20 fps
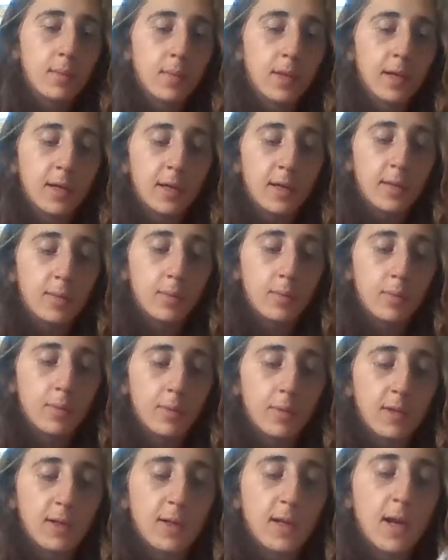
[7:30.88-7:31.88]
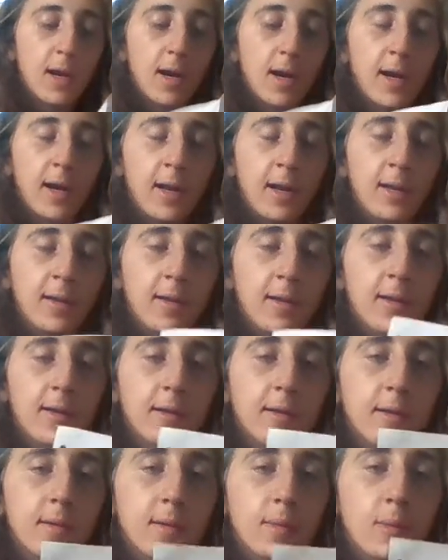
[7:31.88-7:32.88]
like, line,
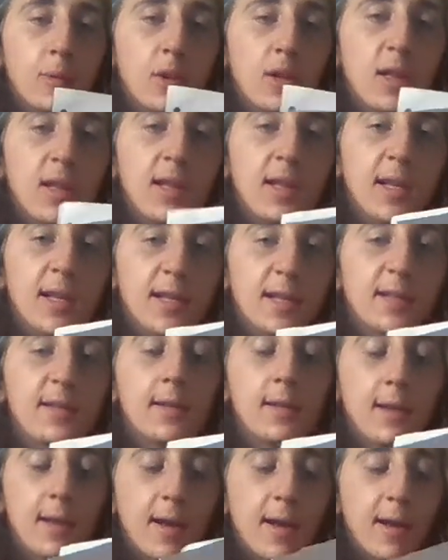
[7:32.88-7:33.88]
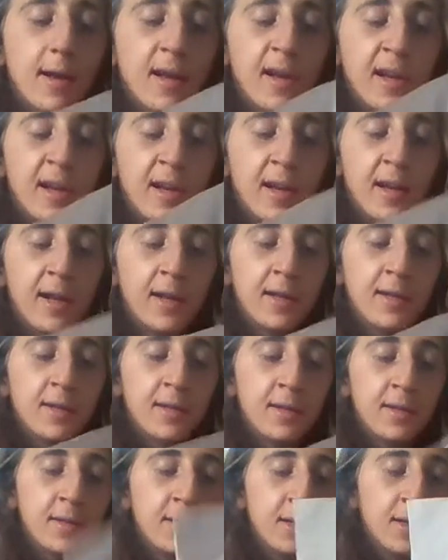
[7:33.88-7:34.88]
the lick line, and,
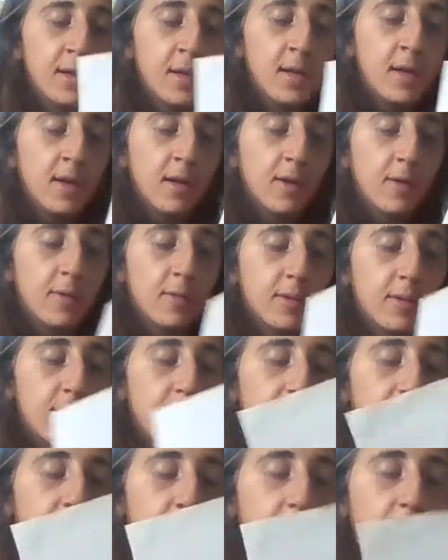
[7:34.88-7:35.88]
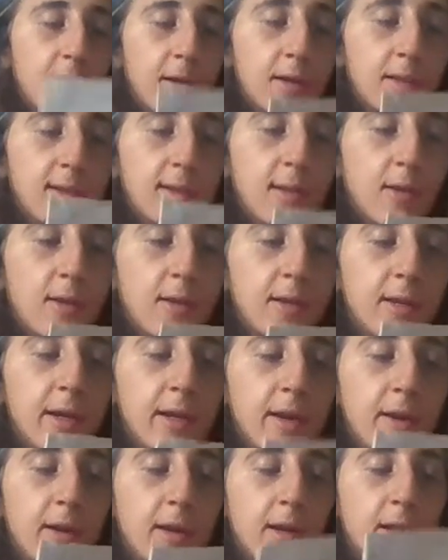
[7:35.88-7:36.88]
you know, tear it, slowly
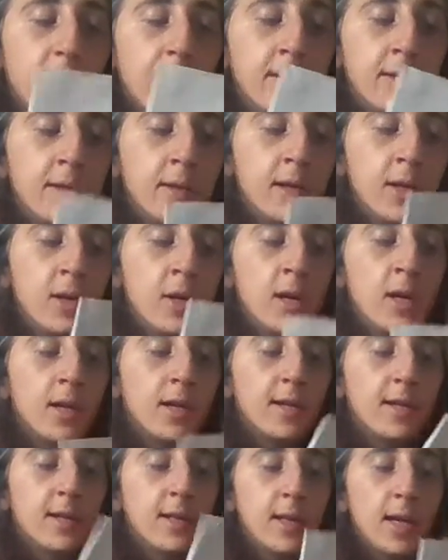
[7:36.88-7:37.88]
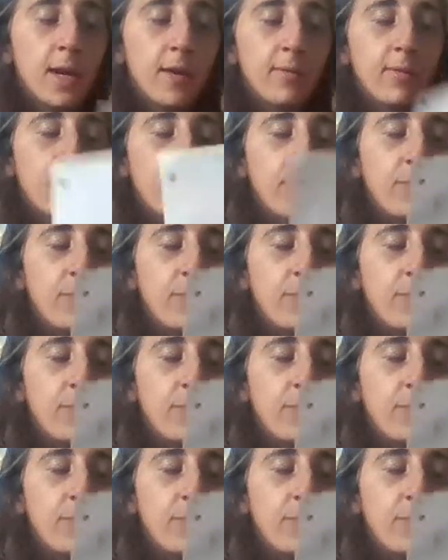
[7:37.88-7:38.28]
tear it, and it doesn't have to be